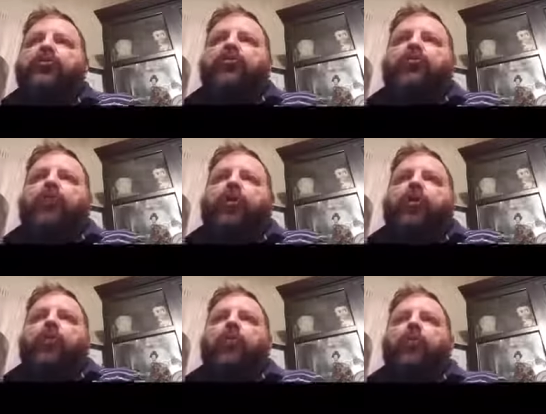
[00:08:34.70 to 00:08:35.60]

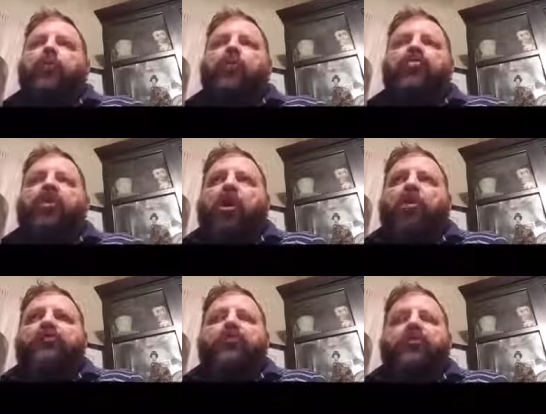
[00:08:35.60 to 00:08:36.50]
So what
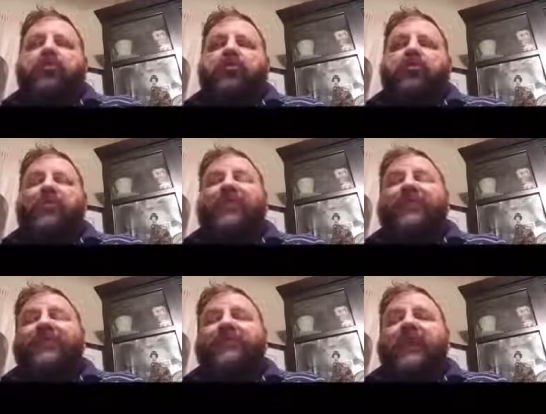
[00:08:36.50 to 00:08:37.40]
also you want to do
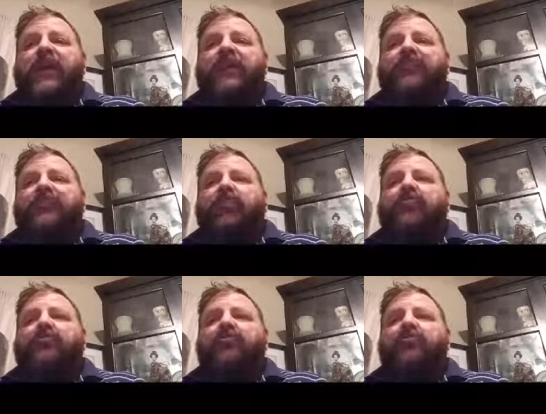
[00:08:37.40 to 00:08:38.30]
on this day is
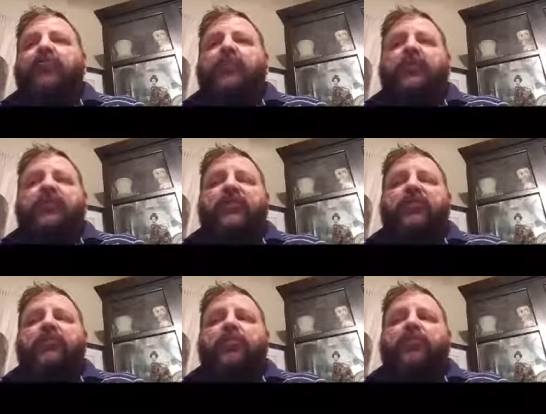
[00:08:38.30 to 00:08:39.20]
start joining, like I
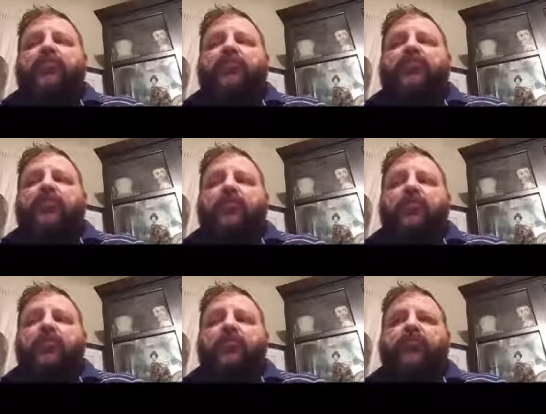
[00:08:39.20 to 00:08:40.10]
said, you want to start joining
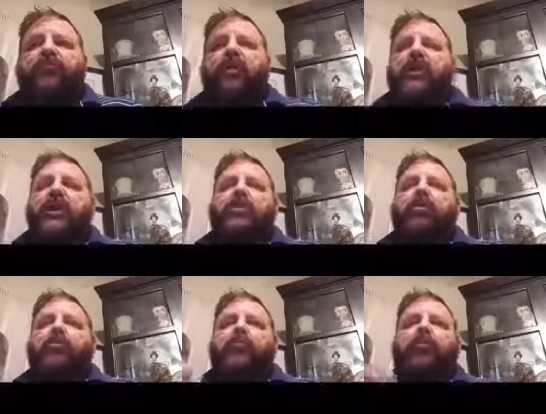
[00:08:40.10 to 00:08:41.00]
groups.
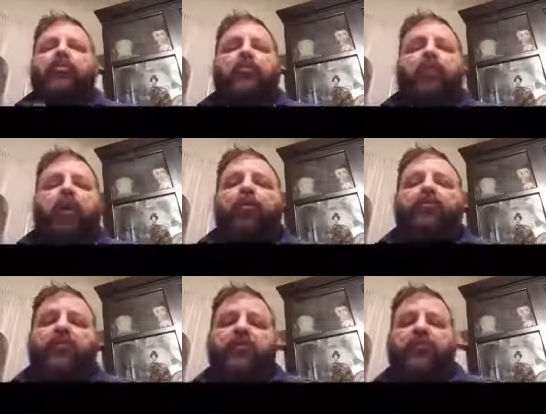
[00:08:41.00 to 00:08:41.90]
You can put your
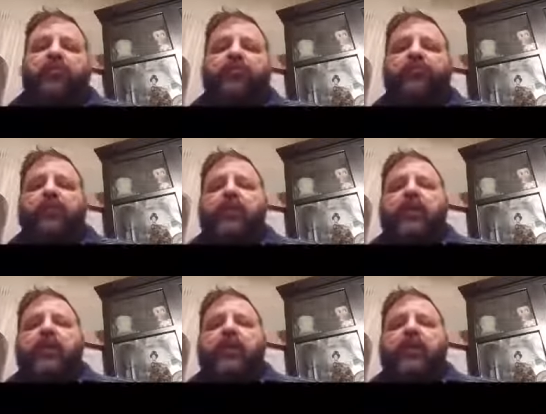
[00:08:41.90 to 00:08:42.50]
post in the groups.